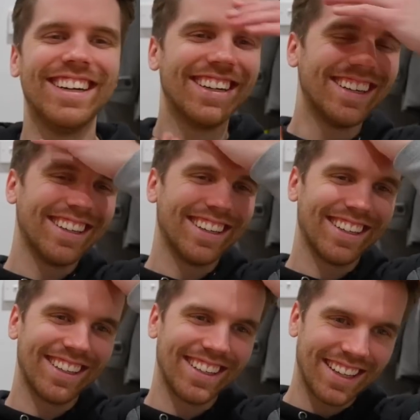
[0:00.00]

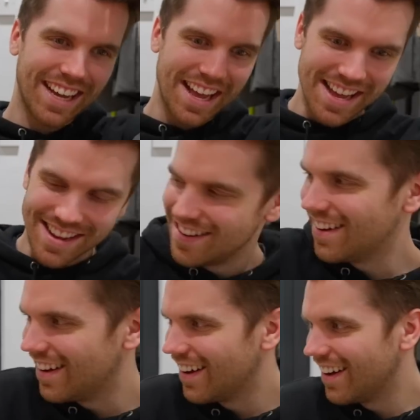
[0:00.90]

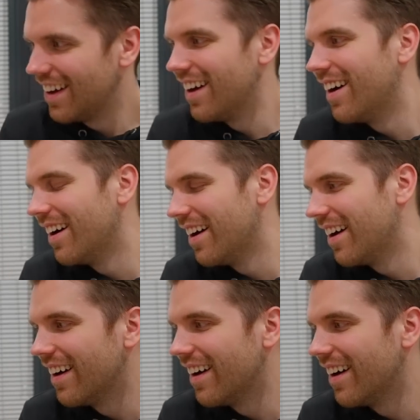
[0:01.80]

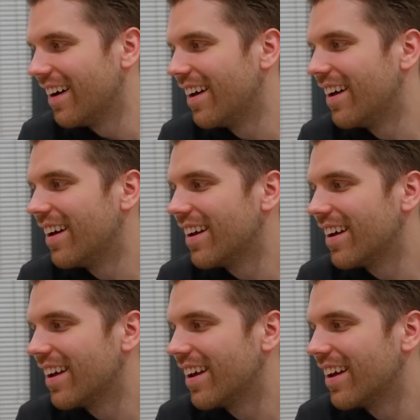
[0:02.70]

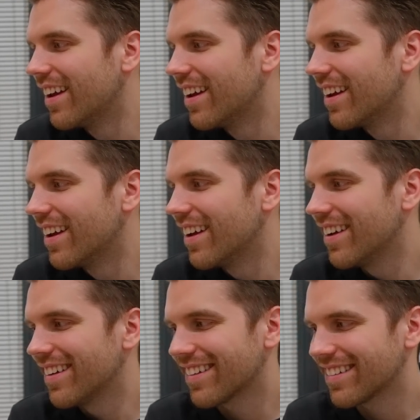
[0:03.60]
(silent)